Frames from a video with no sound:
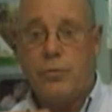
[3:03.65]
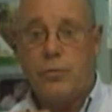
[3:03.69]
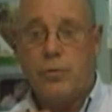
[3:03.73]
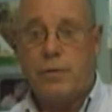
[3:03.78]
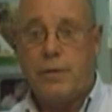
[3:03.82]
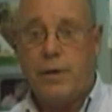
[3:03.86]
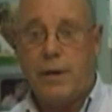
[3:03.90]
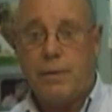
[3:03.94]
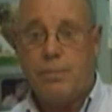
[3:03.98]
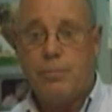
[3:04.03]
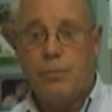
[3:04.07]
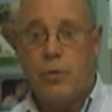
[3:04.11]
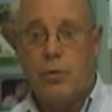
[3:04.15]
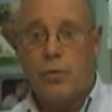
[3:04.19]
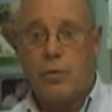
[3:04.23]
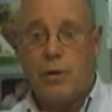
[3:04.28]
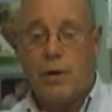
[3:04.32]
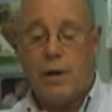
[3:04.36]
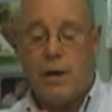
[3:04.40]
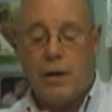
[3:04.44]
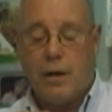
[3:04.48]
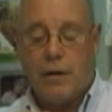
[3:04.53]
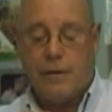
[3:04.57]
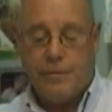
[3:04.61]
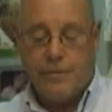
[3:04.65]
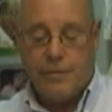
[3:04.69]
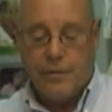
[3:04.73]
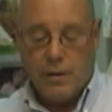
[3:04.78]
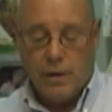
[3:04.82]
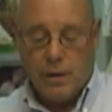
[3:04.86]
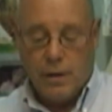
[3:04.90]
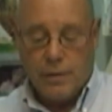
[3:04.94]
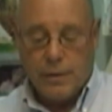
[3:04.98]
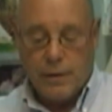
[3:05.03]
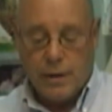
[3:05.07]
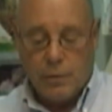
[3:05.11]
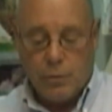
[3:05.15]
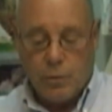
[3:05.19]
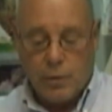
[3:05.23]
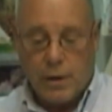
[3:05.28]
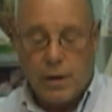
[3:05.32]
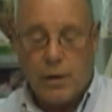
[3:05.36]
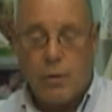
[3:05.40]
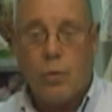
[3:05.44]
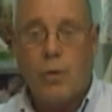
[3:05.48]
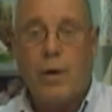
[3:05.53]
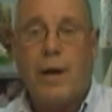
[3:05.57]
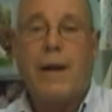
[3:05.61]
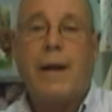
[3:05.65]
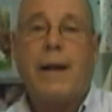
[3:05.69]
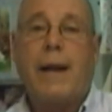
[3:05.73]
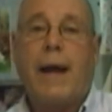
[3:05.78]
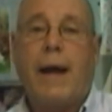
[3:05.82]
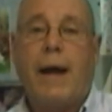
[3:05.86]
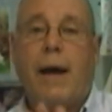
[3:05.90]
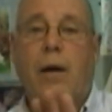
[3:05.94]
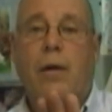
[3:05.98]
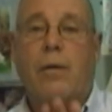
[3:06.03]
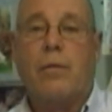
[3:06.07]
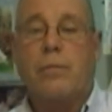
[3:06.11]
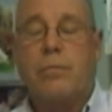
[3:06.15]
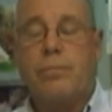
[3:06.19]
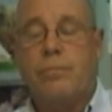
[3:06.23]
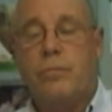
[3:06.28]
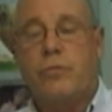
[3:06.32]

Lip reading: would take more off than when it went down.